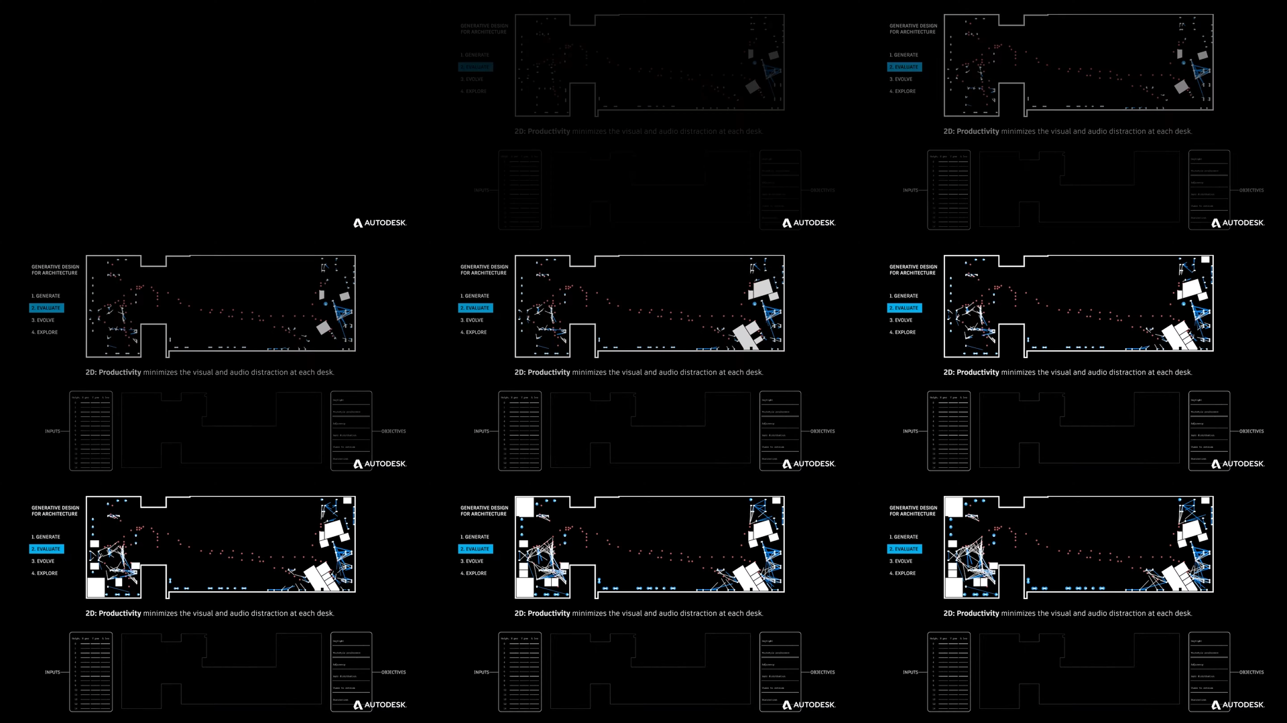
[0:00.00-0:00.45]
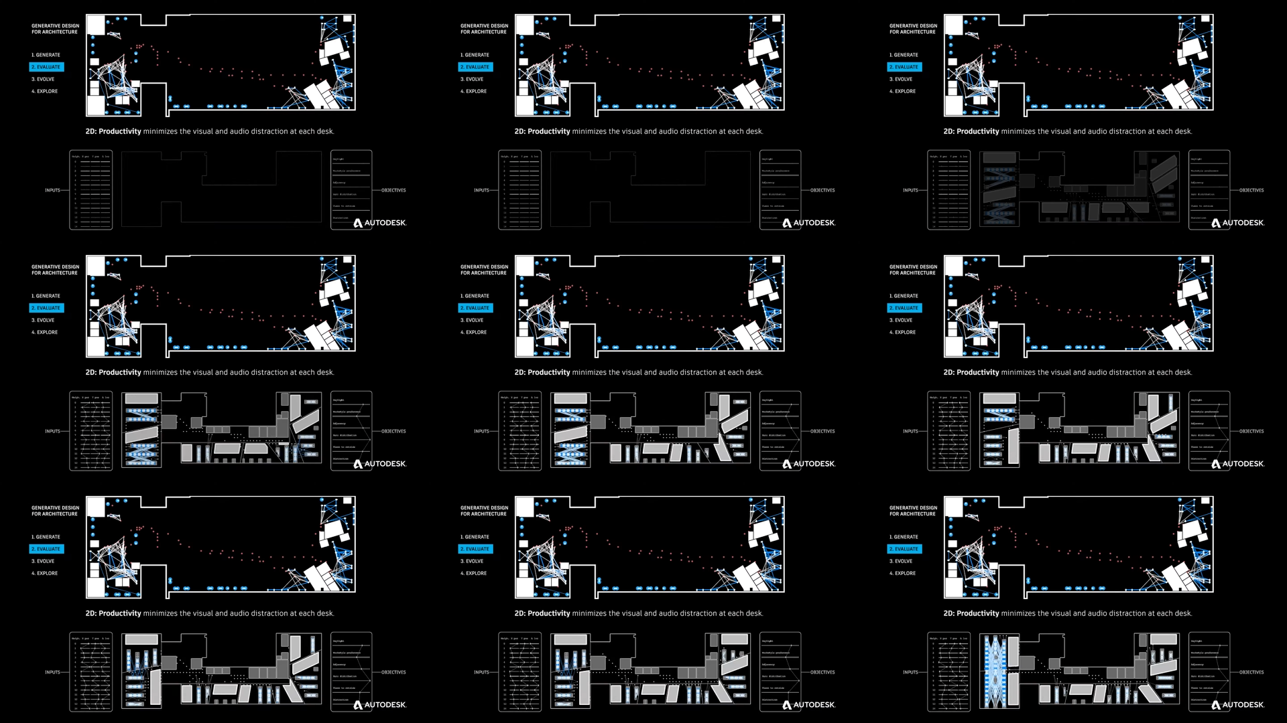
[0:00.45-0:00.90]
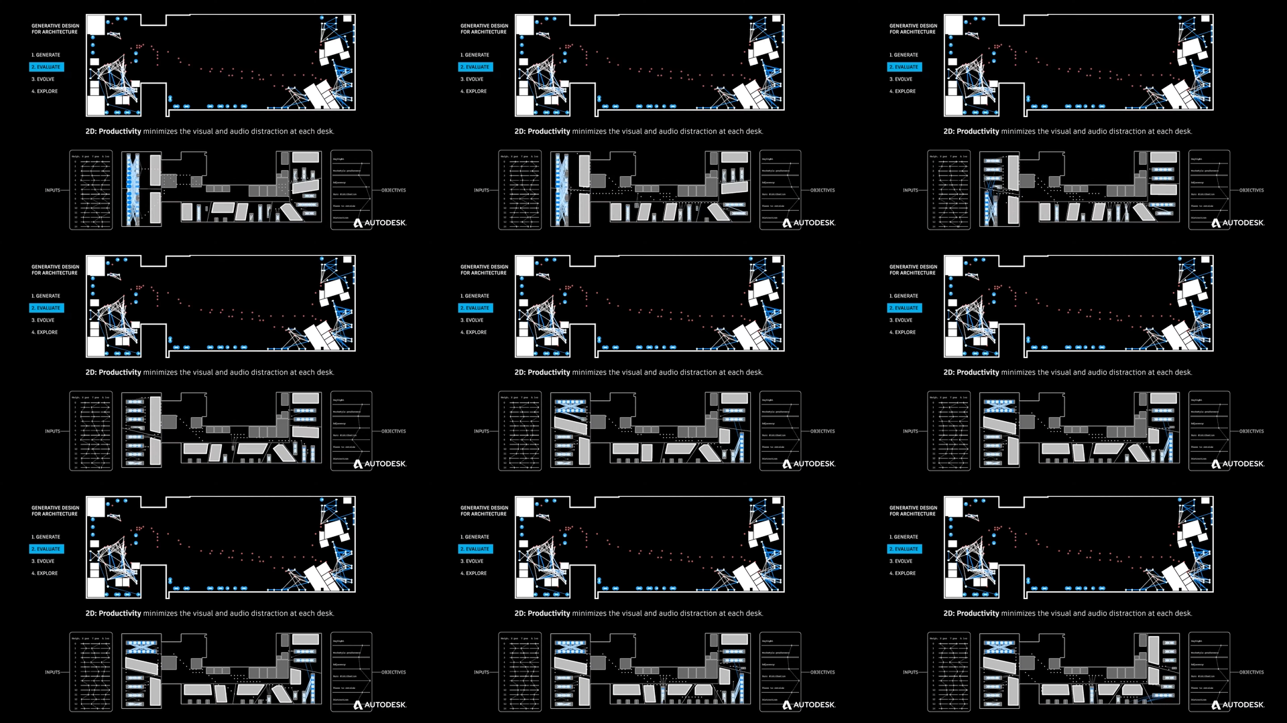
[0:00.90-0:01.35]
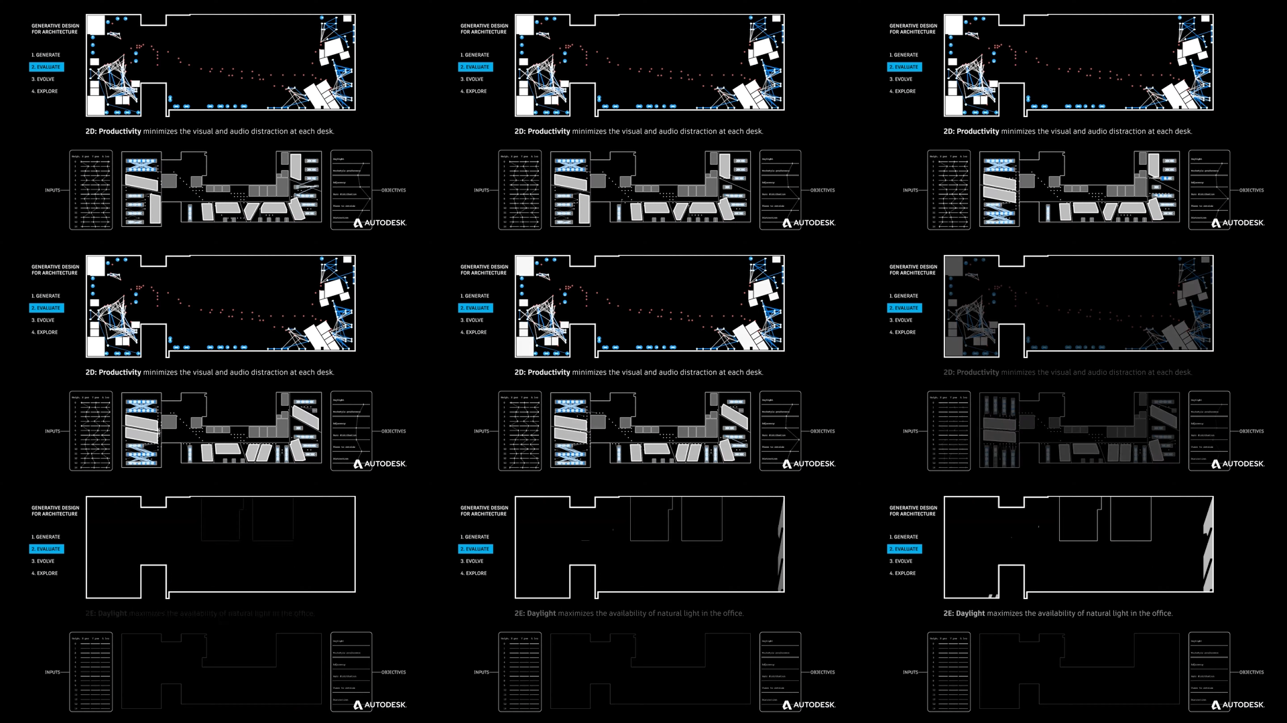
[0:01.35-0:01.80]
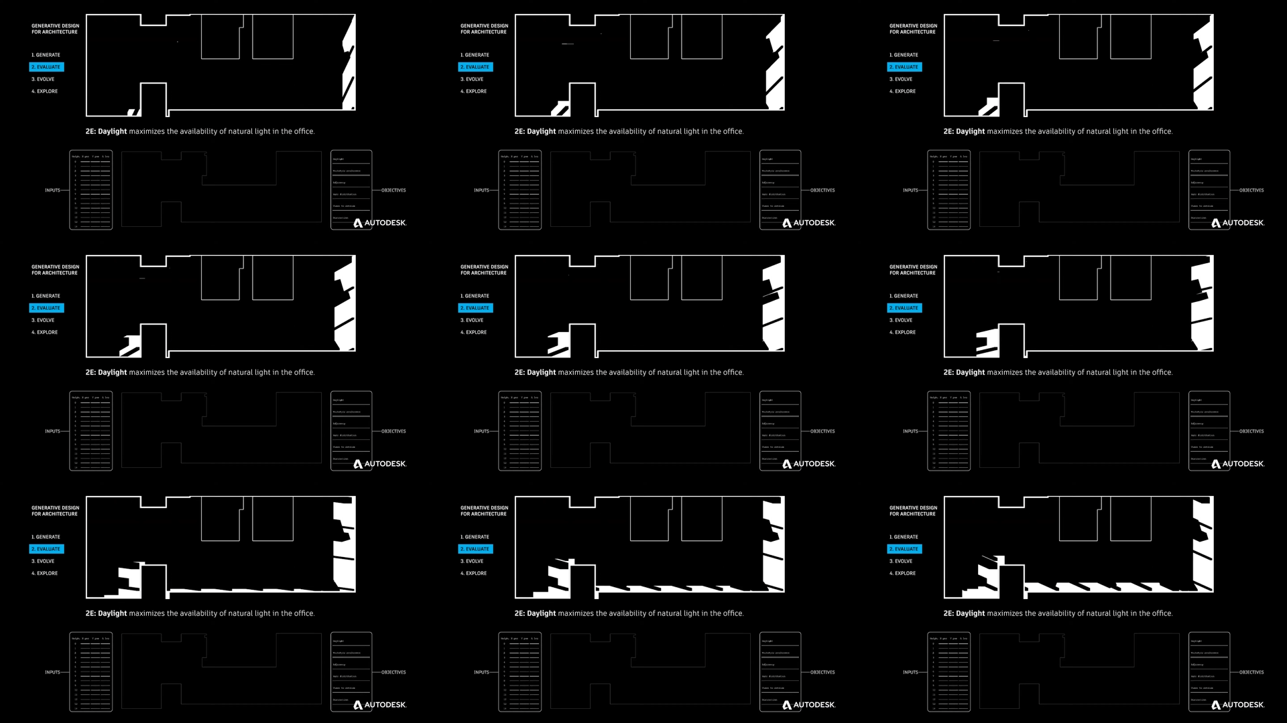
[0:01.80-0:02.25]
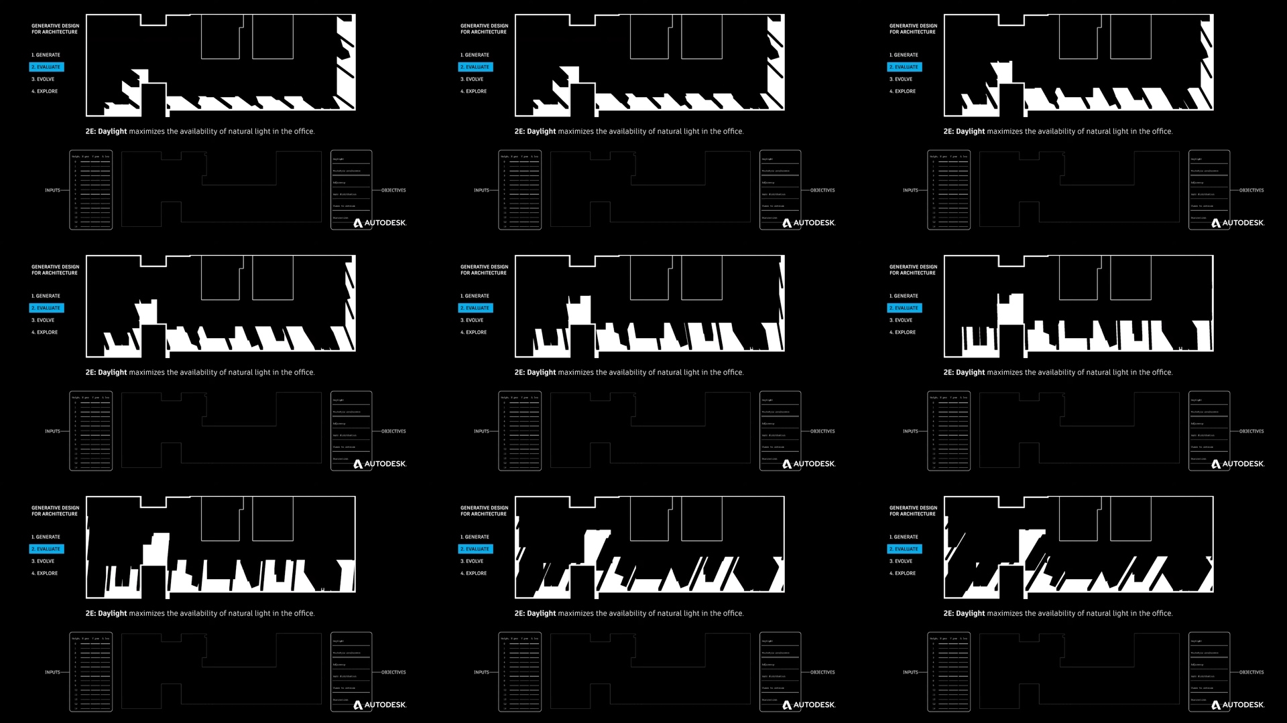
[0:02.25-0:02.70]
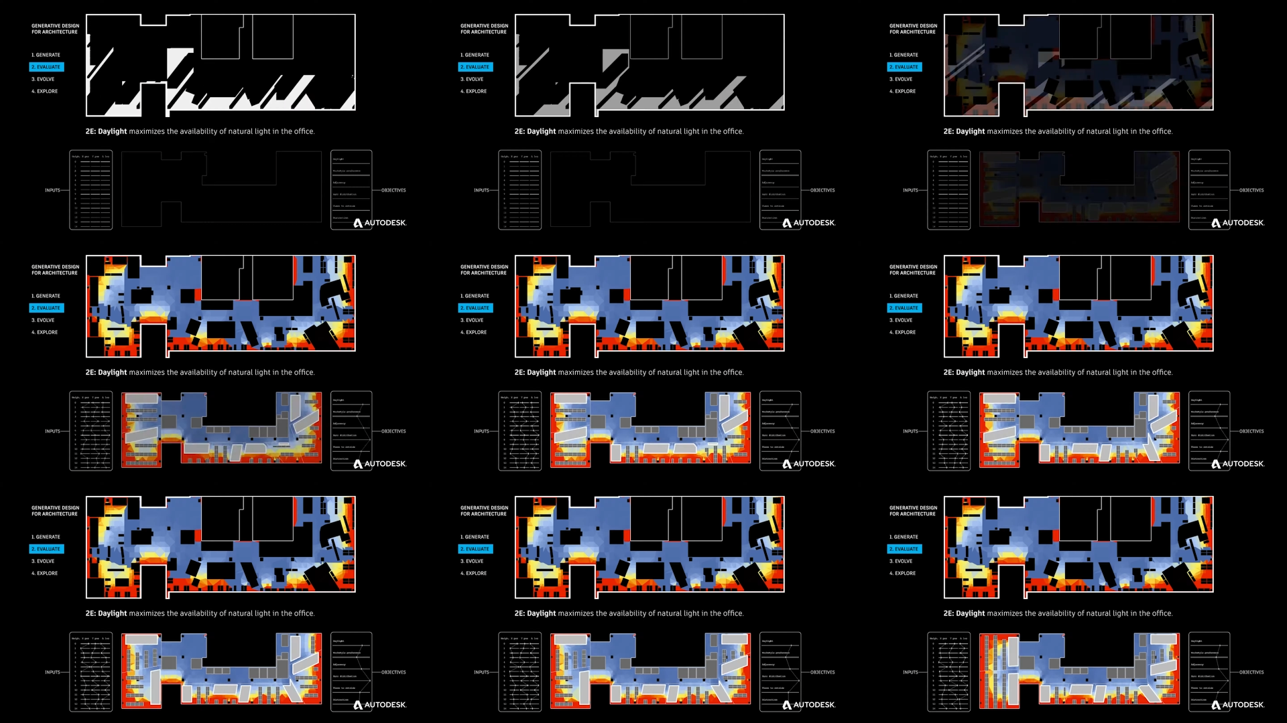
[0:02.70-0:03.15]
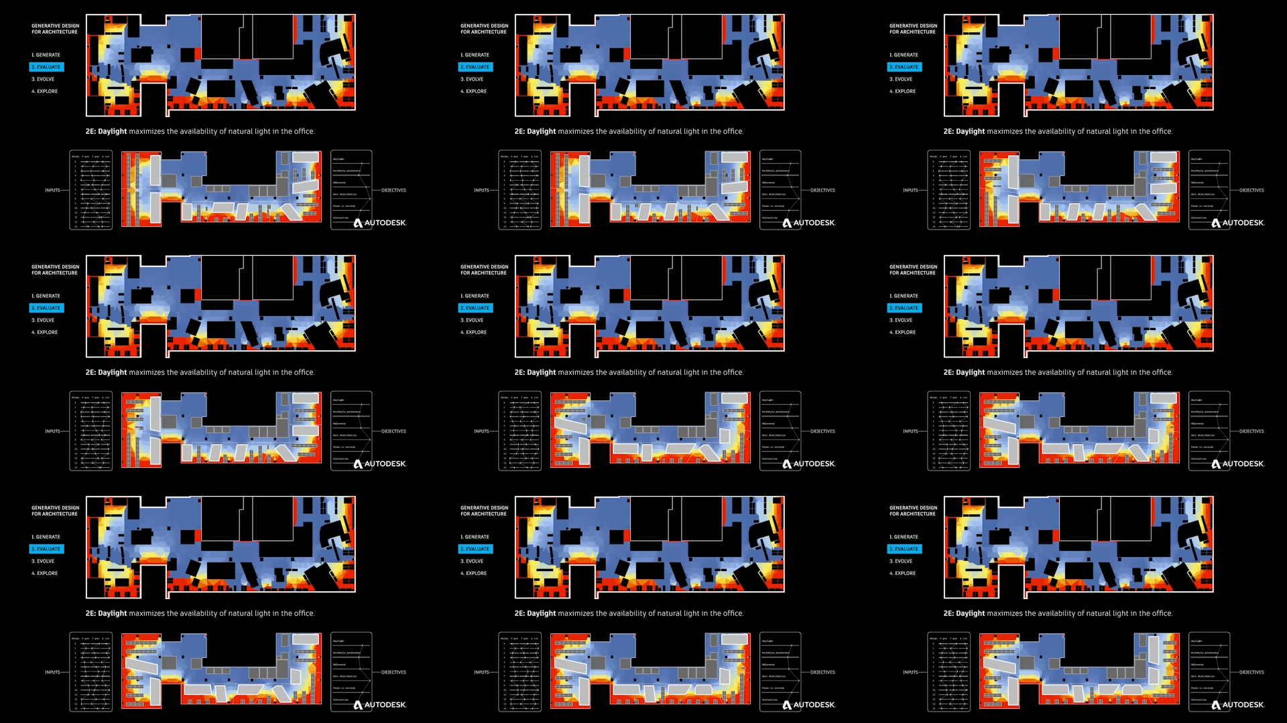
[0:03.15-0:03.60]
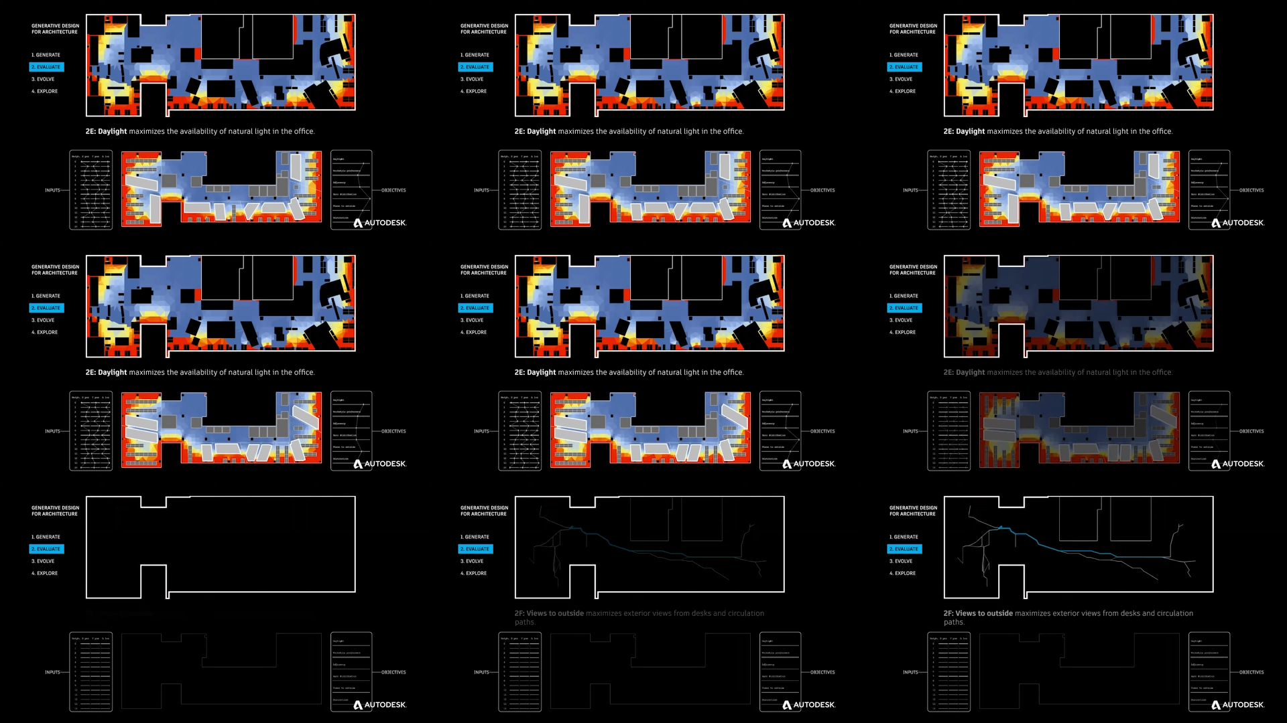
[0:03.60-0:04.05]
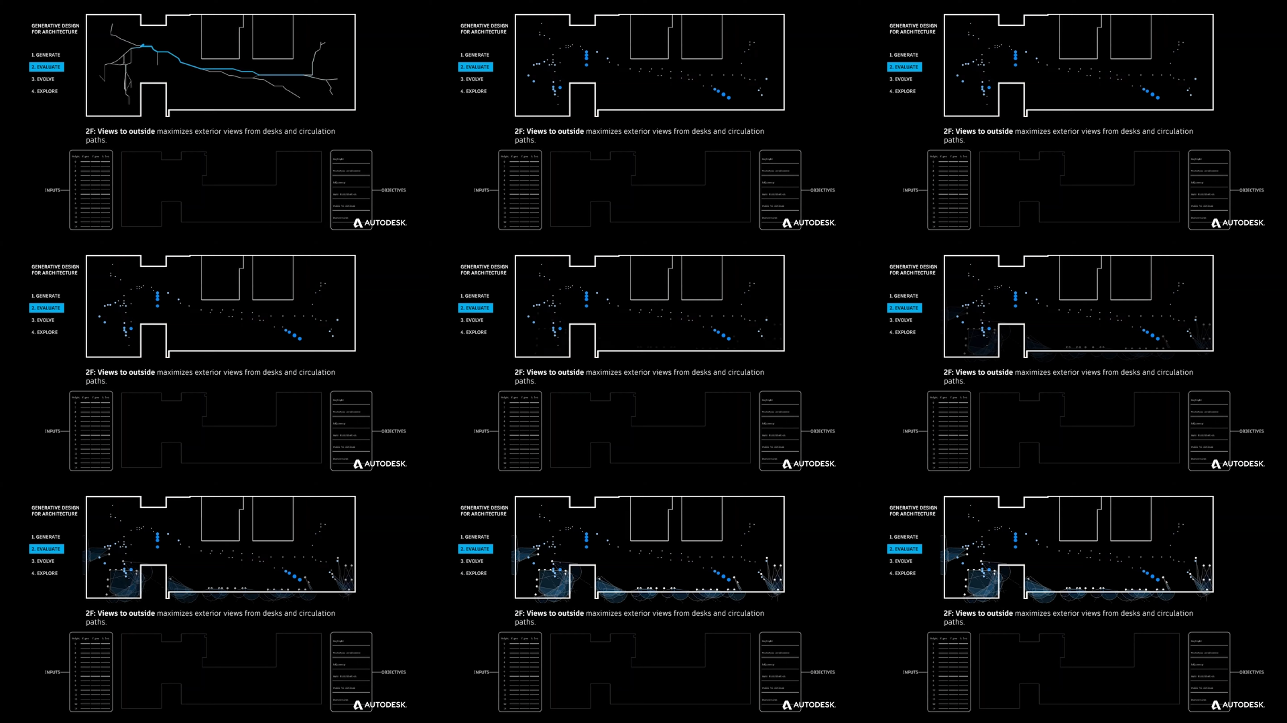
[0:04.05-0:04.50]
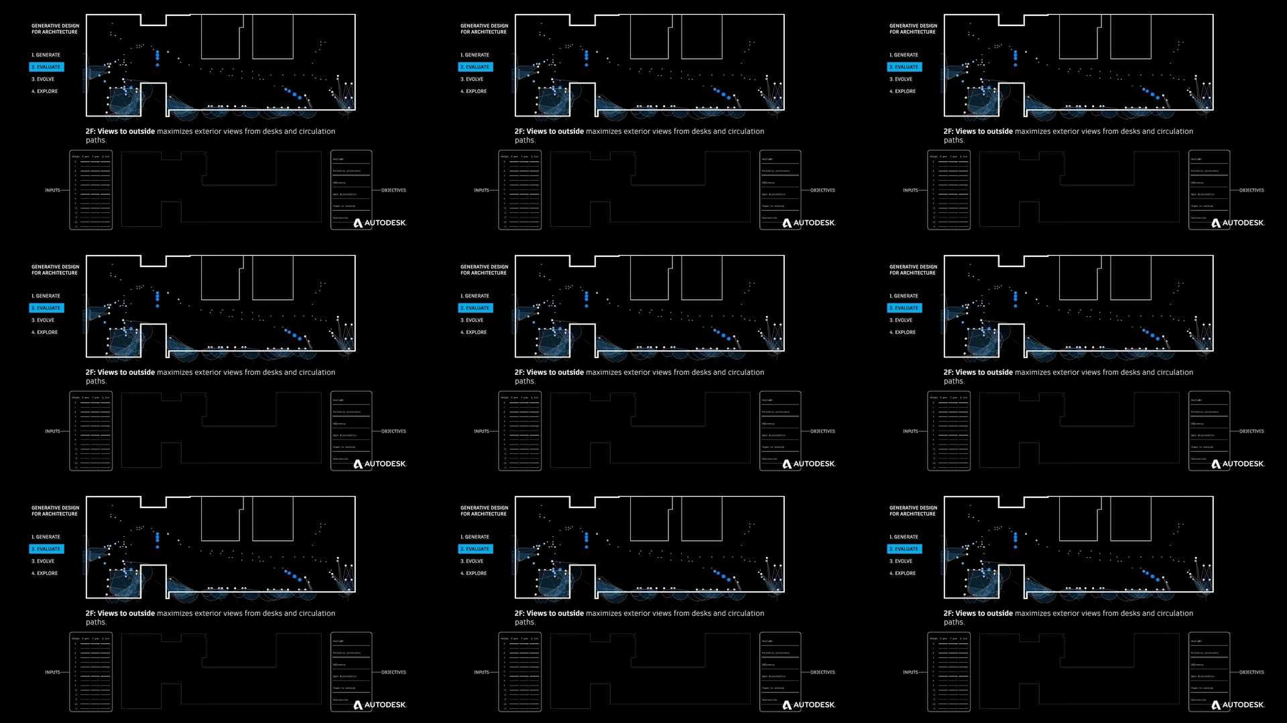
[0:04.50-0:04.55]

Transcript: [unreadable: no face in view]